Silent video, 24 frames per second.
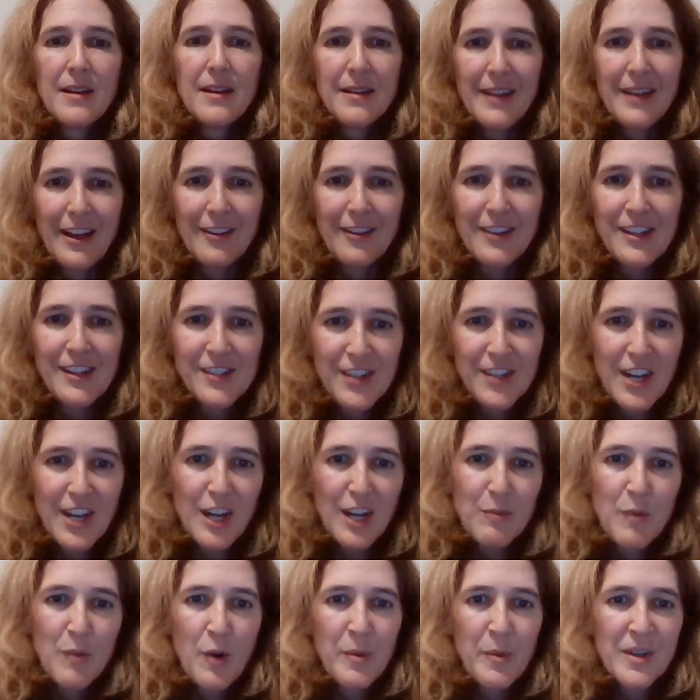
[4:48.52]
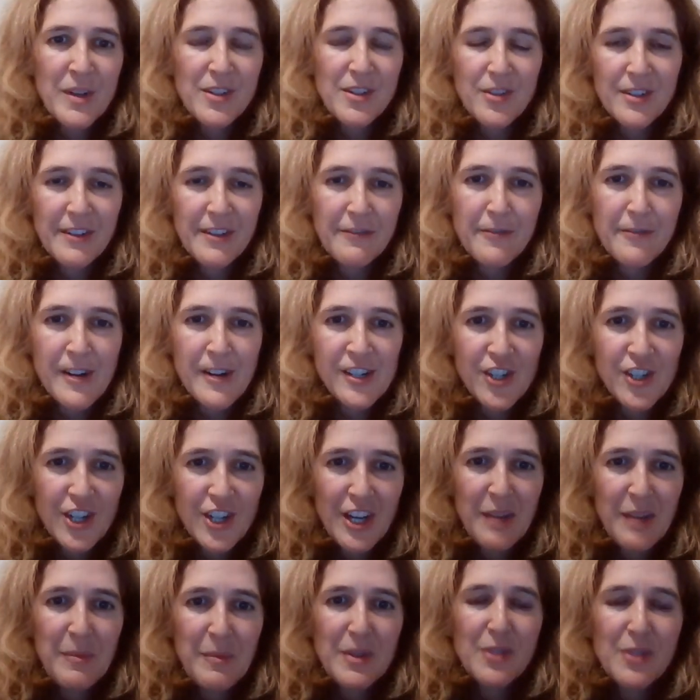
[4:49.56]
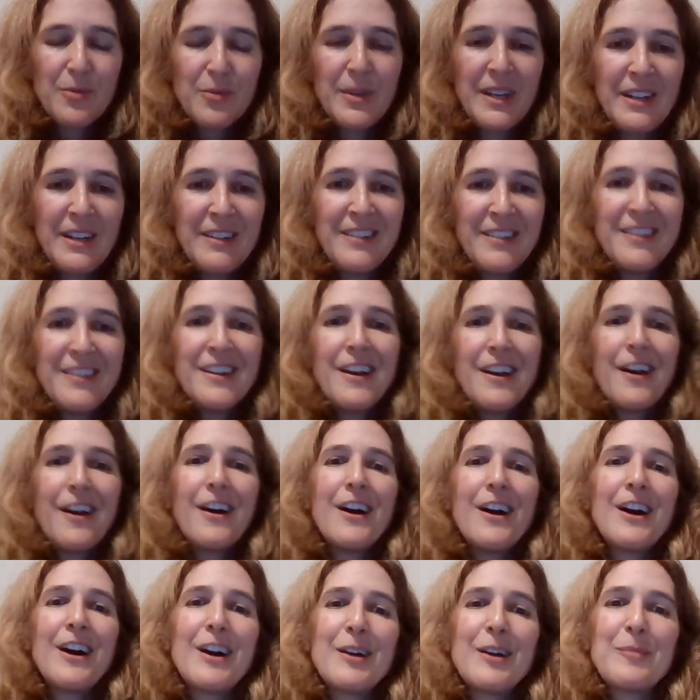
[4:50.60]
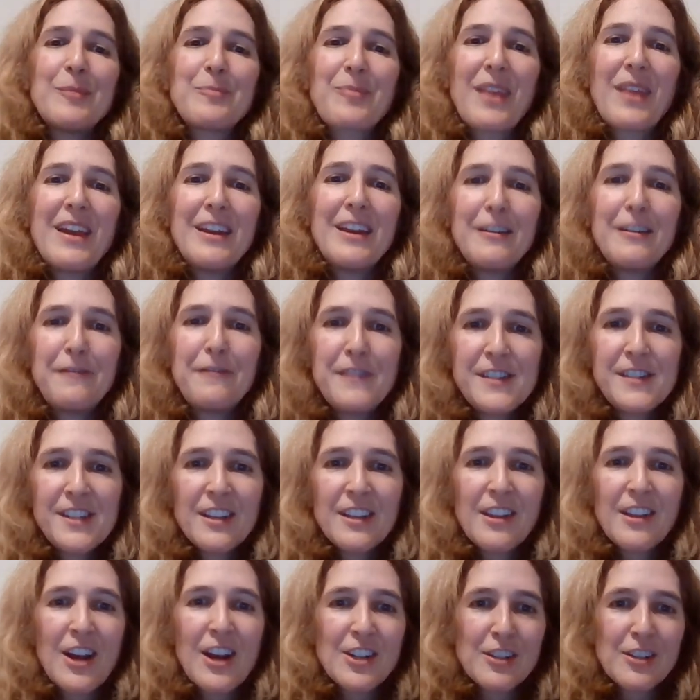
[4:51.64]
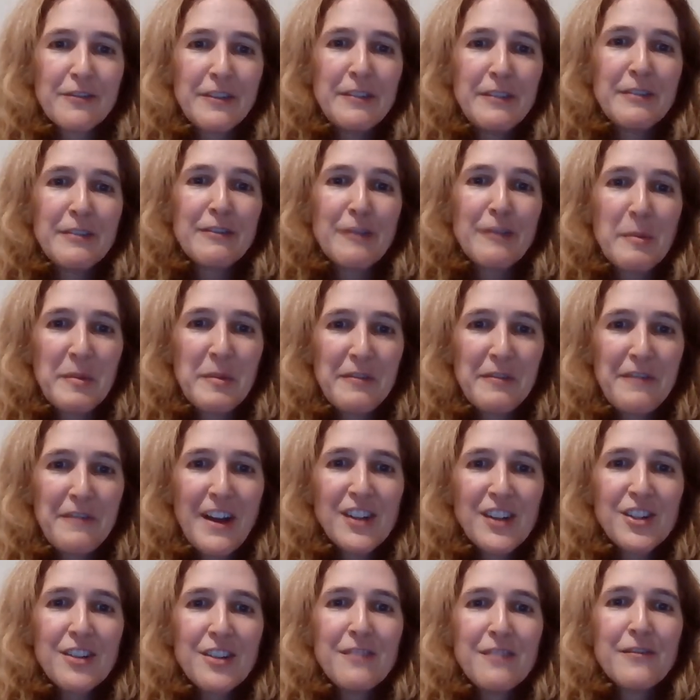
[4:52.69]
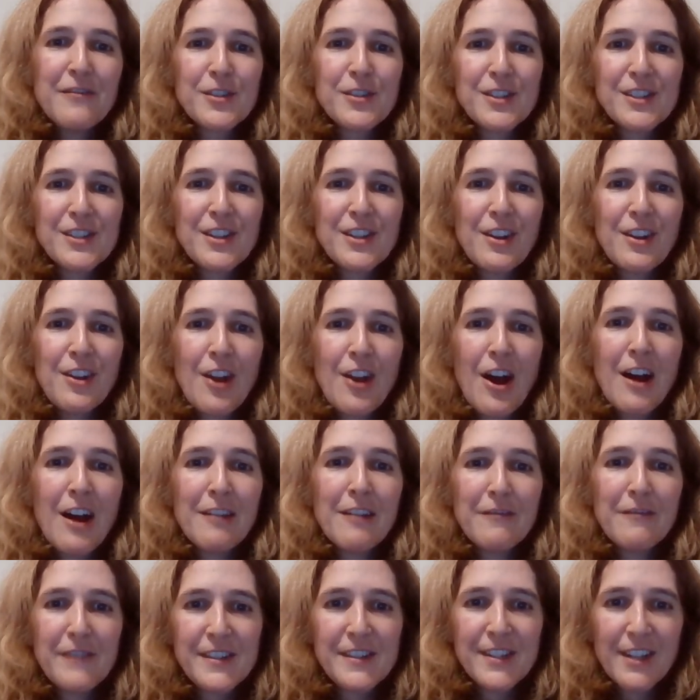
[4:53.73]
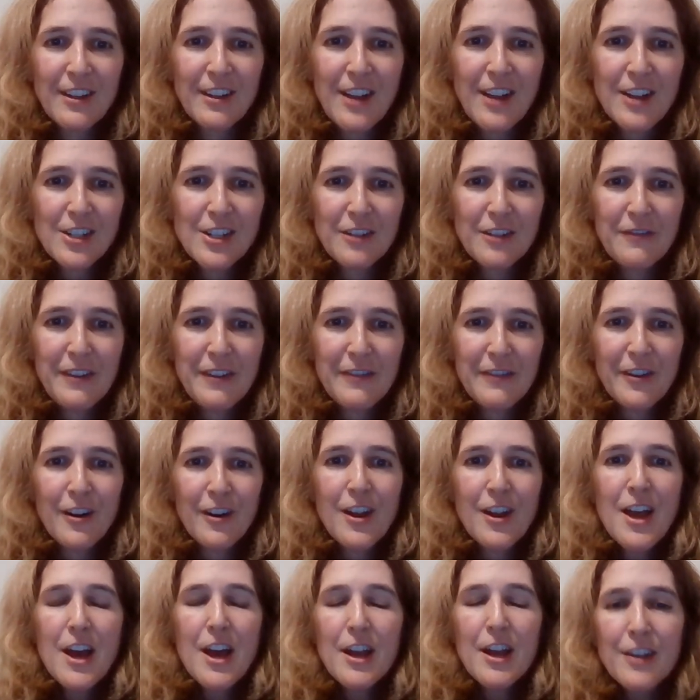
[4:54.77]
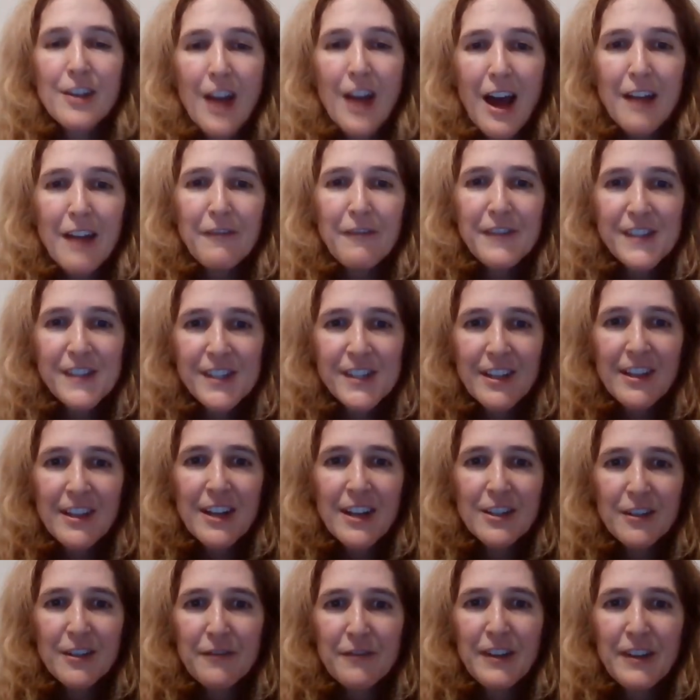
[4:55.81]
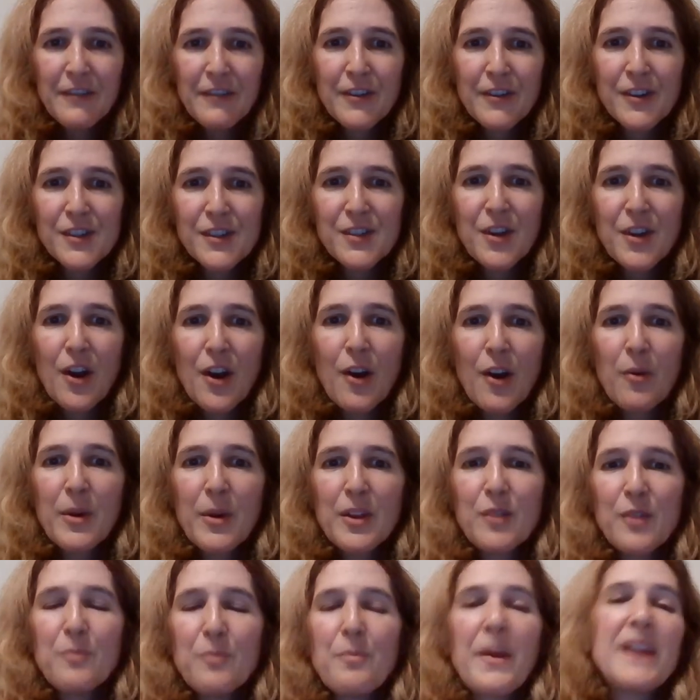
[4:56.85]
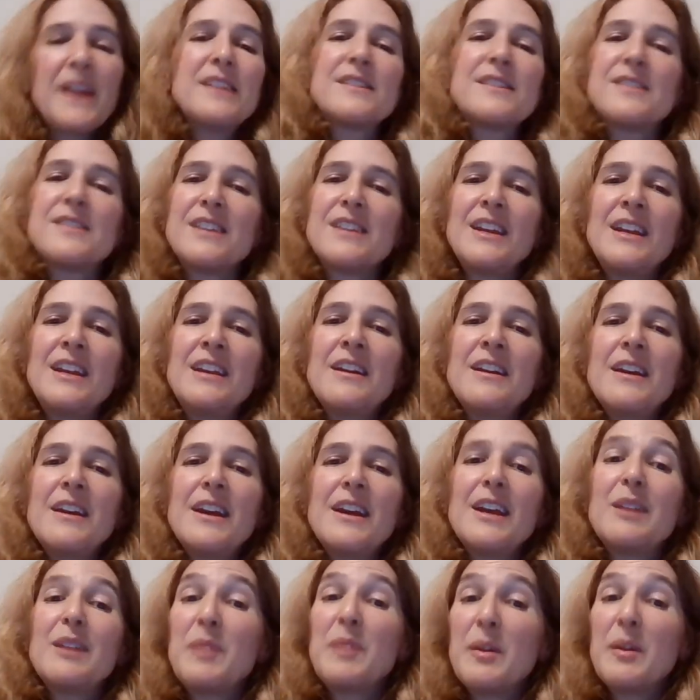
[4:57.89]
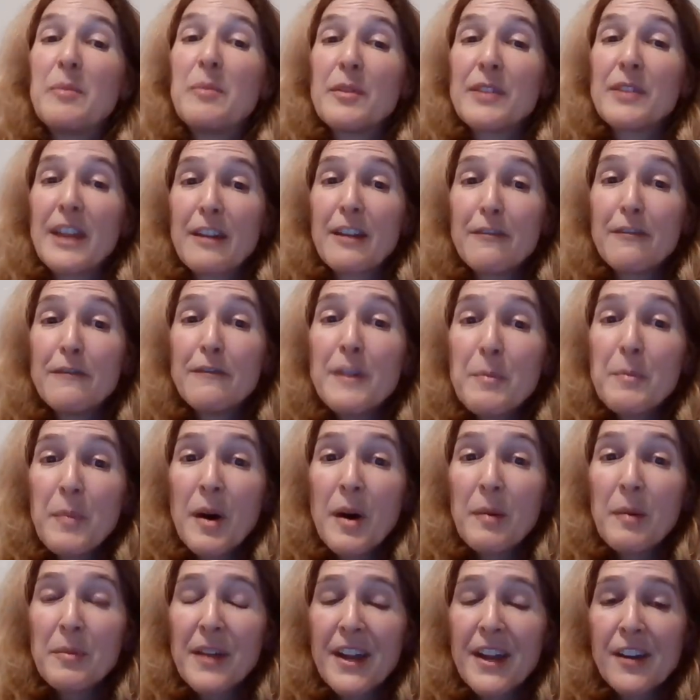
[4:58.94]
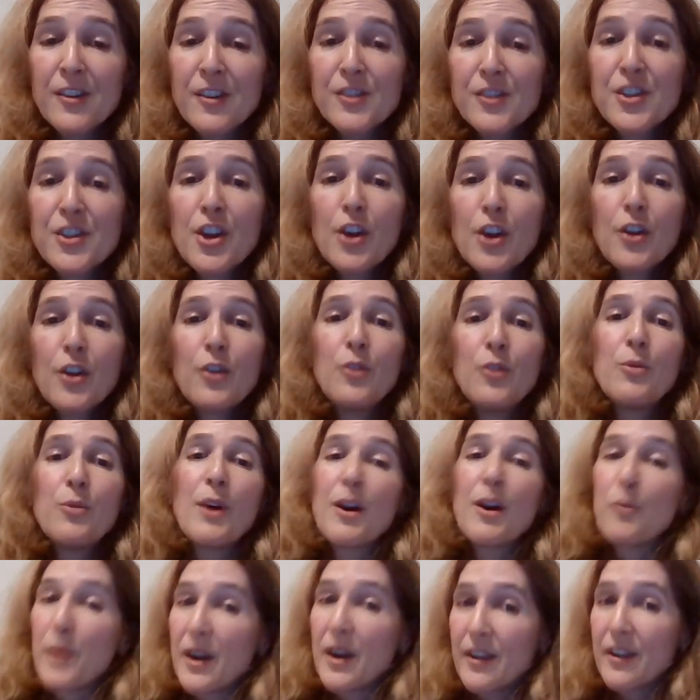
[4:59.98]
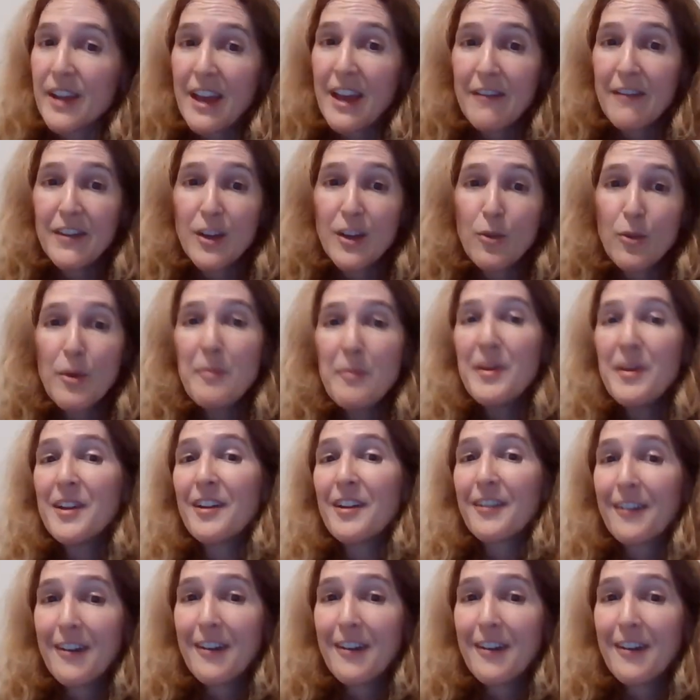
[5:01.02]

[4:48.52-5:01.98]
Now, let's take a moment to differentiate between a physiologic fever from infection versus a non-physiologic fever. Non-physiologic fevers are what you might see in people like football players who are wearing heavy equipment on a